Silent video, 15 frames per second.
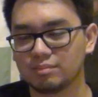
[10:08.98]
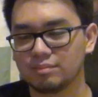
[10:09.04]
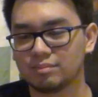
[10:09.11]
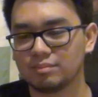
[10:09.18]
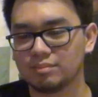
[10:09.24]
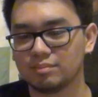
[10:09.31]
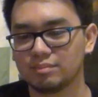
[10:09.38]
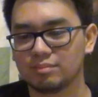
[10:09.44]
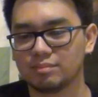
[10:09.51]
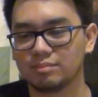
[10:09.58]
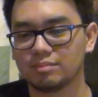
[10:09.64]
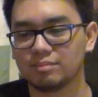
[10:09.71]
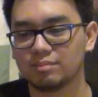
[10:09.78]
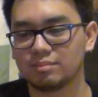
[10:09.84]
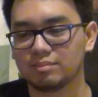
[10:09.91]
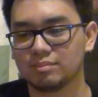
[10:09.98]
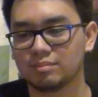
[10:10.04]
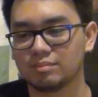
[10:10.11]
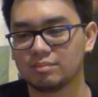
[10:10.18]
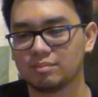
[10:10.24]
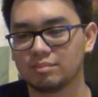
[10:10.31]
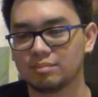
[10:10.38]

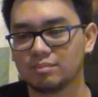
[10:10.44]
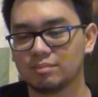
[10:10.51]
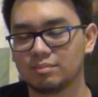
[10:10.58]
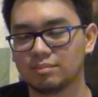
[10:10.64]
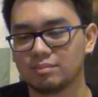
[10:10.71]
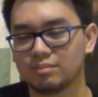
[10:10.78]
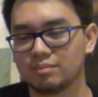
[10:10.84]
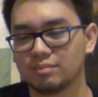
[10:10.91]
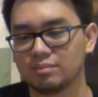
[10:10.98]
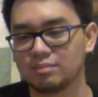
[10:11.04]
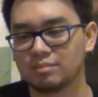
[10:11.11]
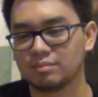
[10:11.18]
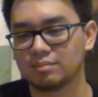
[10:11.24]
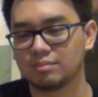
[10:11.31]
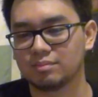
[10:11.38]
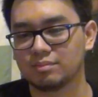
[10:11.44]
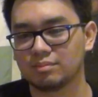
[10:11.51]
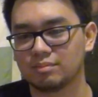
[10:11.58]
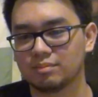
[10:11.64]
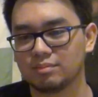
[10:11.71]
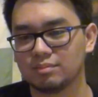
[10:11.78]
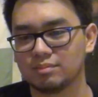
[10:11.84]

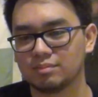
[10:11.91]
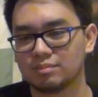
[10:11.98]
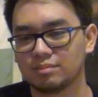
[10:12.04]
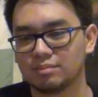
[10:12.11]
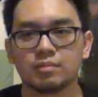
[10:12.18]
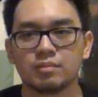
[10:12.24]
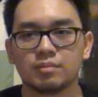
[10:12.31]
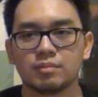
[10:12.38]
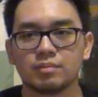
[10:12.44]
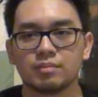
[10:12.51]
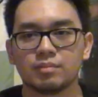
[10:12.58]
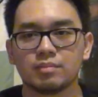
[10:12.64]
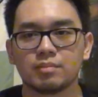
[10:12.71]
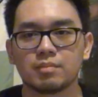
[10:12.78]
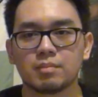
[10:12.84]
(silent)